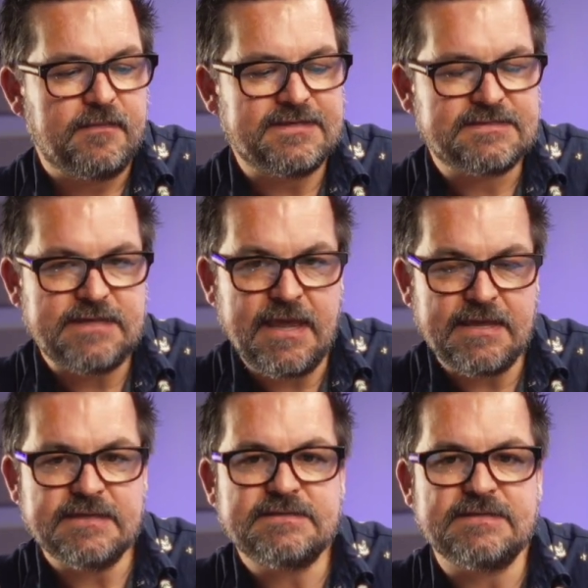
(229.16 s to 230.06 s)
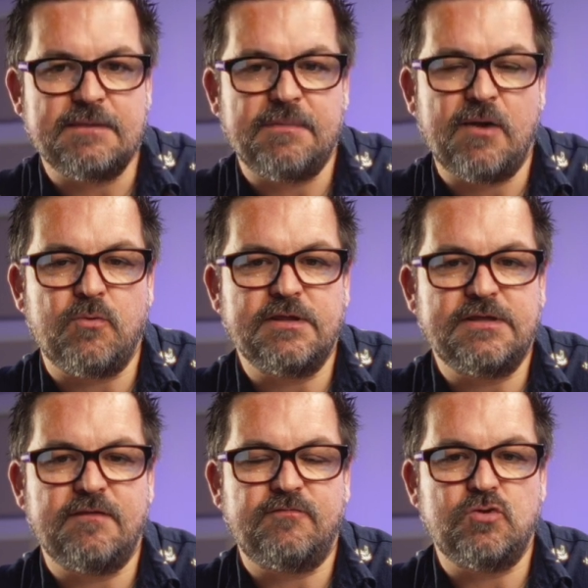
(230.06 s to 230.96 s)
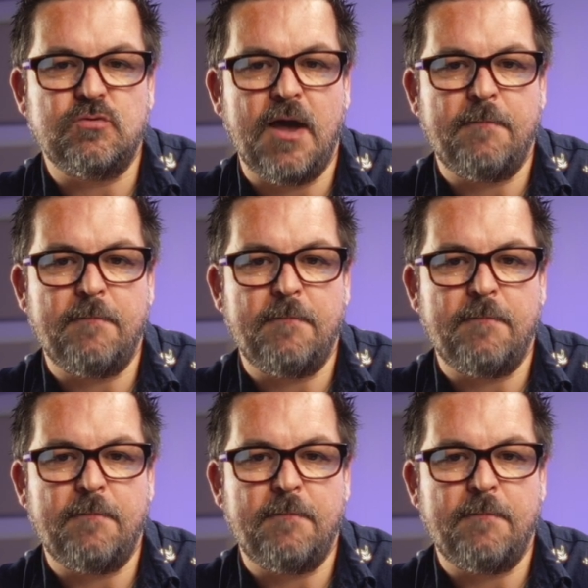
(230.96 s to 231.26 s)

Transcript: The second tip I want to give you